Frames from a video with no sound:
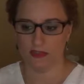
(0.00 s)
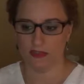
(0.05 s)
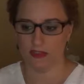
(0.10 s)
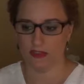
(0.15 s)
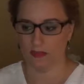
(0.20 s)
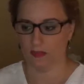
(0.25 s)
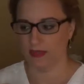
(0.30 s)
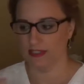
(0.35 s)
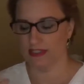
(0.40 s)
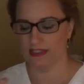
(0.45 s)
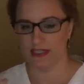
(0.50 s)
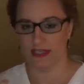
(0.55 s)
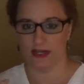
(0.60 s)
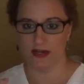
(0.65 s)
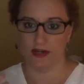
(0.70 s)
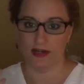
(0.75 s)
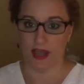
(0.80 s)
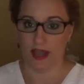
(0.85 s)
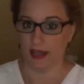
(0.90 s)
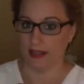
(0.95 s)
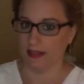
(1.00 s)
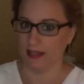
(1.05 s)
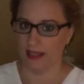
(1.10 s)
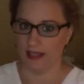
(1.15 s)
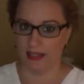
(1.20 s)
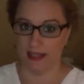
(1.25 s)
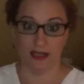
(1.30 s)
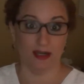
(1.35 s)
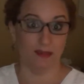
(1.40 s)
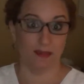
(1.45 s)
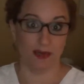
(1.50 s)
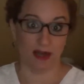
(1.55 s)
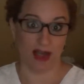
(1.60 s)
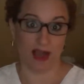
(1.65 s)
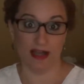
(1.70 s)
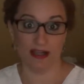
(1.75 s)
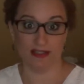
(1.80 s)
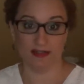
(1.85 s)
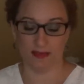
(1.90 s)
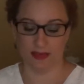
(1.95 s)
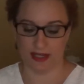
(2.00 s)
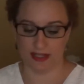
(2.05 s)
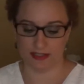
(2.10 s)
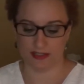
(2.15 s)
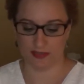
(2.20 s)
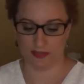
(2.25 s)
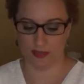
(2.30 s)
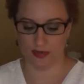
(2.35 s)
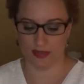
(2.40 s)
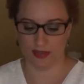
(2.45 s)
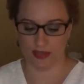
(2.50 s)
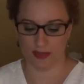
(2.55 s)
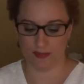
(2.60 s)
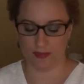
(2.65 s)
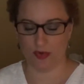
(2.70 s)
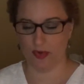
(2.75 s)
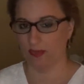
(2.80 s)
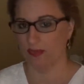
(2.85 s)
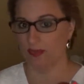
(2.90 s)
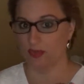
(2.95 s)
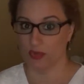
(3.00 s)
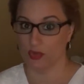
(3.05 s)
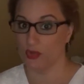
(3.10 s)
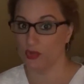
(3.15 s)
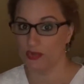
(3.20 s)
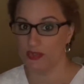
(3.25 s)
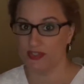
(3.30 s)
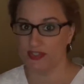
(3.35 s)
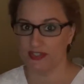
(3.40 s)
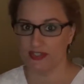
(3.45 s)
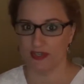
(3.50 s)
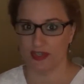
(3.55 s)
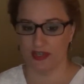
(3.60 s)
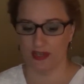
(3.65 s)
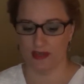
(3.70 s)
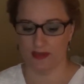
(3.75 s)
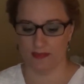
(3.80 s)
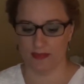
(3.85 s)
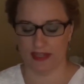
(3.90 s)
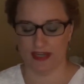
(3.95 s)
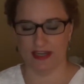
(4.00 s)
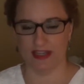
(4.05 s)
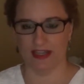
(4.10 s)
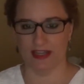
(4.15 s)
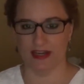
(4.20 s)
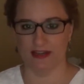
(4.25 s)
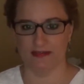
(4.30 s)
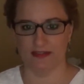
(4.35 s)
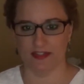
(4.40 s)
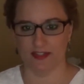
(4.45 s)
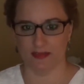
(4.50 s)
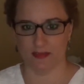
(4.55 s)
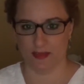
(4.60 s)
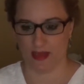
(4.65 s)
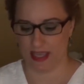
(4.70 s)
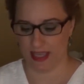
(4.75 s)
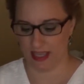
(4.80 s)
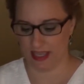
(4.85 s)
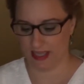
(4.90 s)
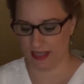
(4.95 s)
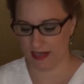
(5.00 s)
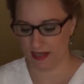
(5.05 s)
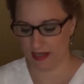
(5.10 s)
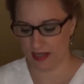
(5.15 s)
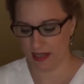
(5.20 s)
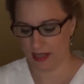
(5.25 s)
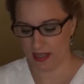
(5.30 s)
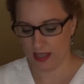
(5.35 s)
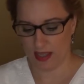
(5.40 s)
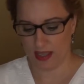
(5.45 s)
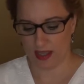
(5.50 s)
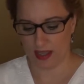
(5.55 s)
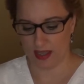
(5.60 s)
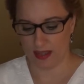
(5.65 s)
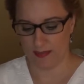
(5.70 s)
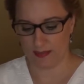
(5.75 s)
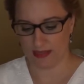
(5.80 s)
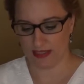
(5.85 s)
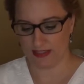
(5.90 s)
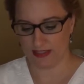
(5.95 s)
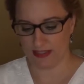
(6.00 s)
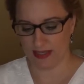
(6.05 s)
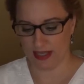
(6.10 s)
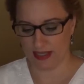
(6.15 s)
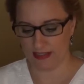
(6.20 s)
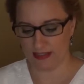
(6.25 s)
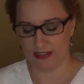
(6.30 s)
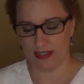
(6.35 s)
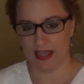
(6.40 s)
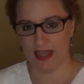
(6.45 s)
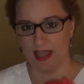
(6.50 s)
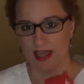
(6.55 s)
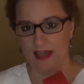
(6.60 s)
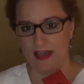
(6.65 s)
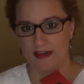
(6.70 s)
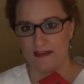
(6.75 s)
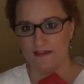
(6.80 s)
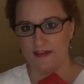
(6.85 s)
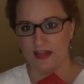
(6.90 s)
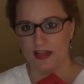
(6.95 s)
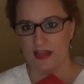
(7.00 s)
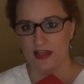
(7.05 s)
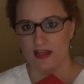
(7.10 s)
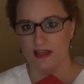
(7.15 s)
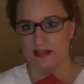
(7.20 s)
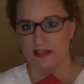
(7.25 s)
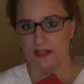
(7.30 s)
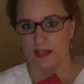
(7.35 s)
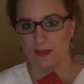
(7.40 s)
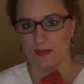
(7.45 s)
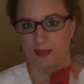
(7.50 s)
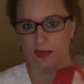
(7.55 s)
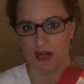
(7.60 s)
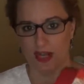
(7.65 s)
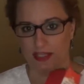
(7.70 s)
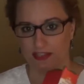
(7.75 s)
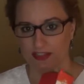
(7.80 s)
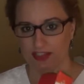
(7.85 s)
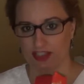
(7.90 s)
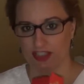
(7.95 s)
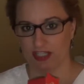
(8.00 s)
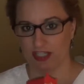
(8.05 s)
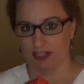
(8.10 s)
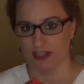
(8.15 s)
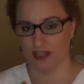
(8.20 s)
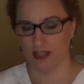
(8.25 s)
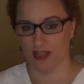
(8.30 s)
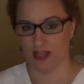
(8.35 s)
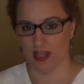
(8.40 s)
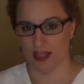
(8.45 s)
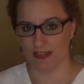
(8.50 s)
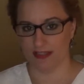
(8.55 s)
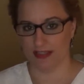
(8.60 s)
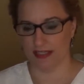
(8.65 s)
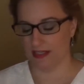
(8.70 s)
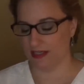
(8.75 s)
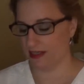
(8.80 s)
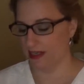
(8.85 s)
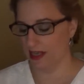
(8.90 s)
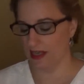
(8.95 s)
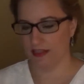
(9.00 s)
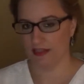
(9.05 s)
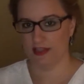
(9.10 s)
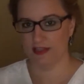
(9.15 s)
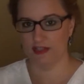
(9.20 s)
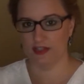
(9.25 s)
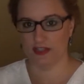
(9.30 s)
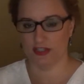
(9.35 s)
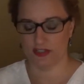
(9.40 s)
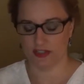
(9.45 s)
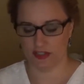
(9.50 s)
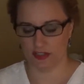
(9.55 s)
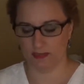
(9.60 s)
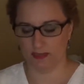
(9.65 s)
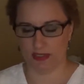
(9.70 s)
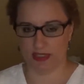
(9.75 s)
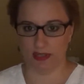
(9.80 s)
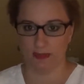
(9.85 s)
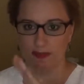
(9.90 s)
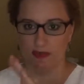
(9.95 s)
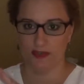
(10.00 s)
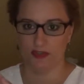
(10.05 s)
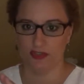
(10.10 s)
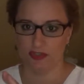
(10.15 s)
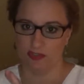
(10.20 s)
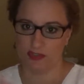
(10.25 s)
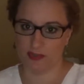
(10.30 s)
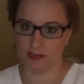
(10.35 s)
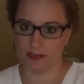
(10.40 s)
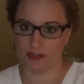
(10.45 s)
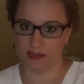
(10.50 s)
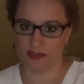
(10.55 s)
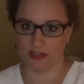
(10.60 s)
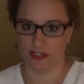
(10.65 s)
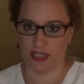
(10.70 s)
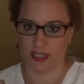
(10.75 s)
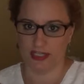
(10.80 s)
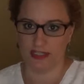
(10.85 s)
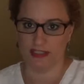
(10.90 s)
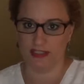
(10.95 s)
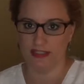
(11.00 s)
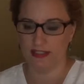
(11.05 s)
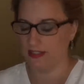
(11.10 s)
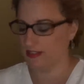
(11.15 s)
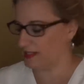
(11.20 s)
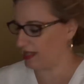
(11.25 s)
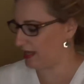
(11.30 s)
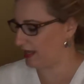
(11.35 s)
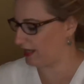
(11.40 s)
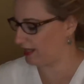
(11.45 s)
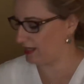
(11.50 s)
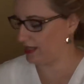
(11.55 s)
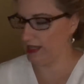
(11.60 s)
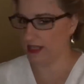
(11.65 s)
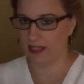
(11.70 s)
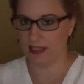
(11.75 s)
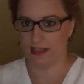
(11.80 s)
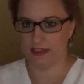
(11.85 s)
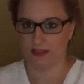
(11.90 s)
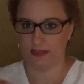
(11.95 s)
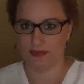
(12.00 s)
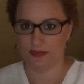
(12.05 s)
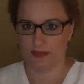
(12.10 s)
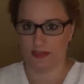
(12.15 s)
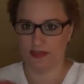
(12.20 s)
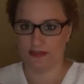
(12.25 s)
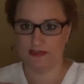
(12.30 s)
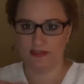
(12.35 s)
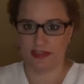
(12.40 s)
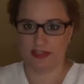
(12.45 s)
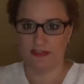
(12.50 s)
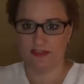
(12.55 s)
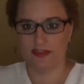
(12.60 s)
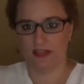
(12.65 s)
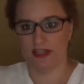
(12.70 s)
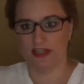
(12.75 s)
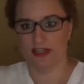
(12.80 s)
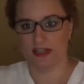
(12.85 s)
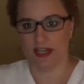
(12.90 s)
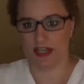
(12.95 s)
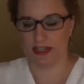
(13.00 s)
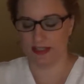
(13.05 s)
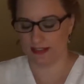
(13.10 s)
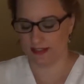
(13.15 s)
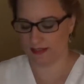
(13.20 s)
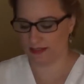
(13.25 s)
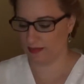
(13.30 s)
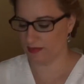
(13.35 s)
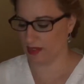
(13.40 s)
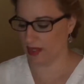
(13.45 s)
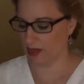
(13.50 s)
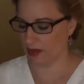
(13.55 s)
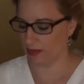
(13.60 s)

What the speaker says: the ones that are not like in a box when I store them, or boots, any kind of suede. It's nice to have a little brush in the closet that you can just pick up your shoes, put your hand inside, and sort of give it a nice